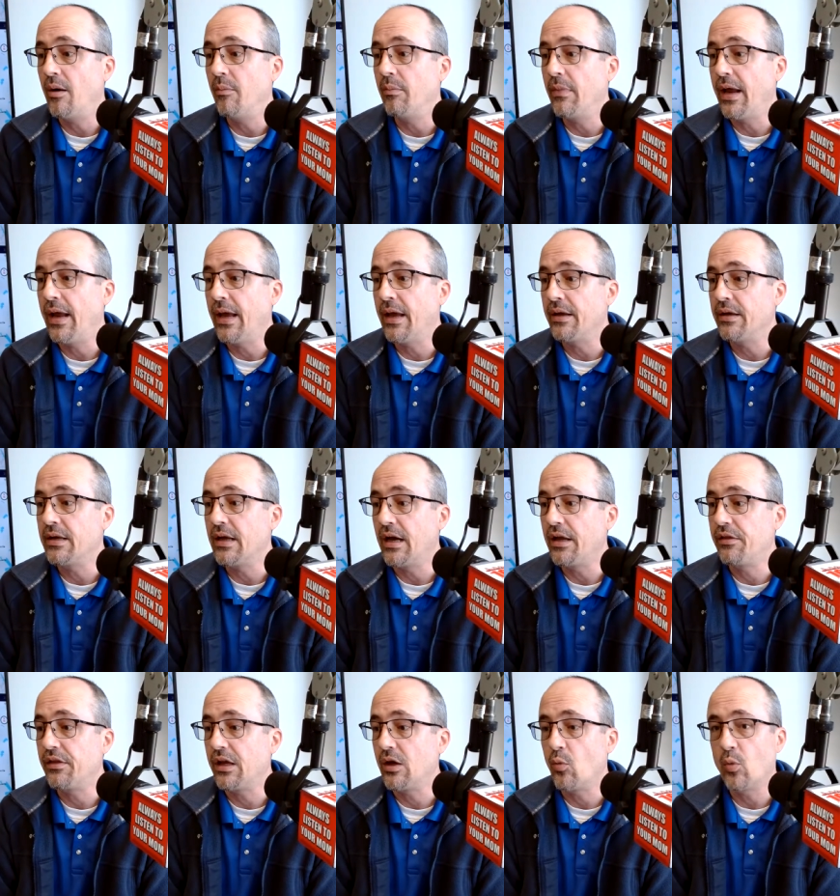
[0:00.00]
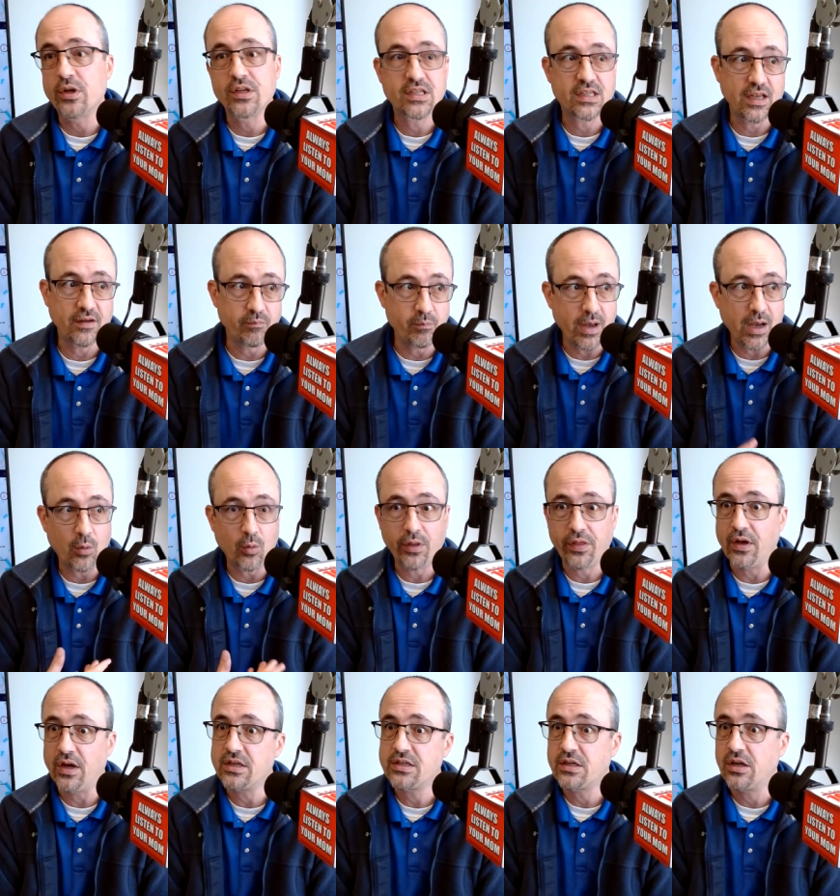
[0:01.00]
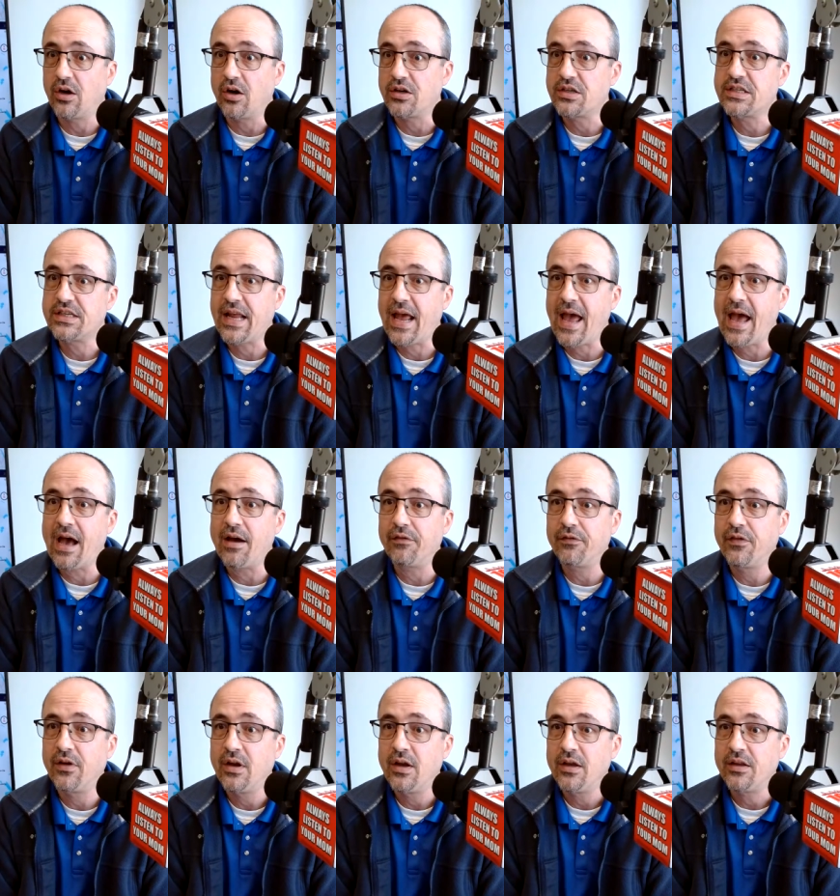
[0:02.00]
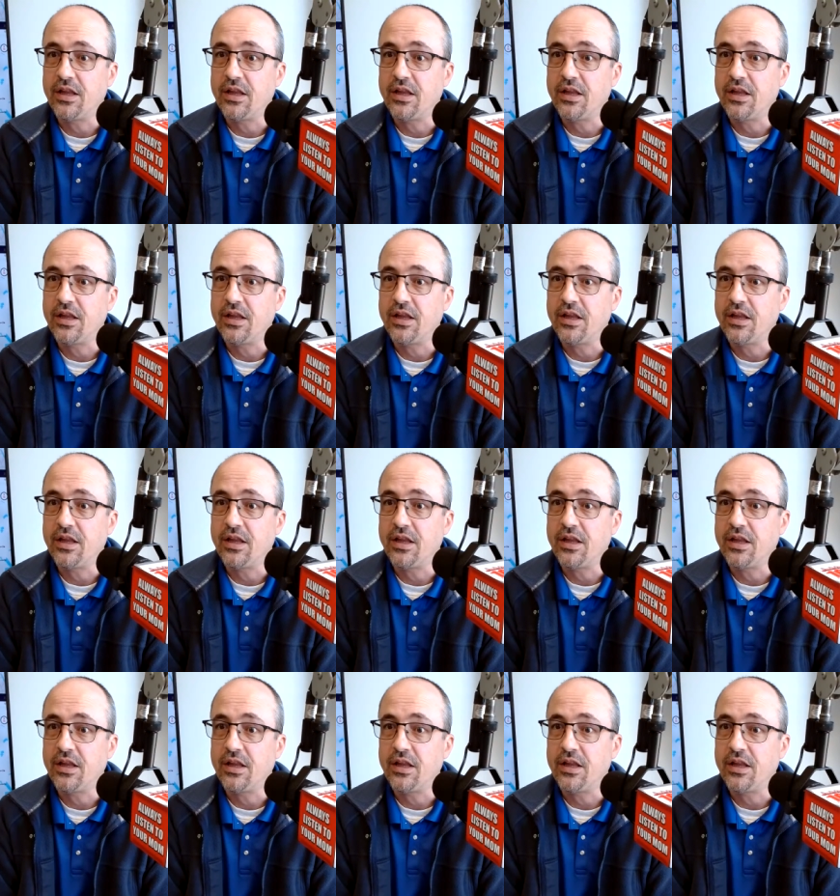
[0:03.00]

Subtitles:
and I think once they've met with us and our staff,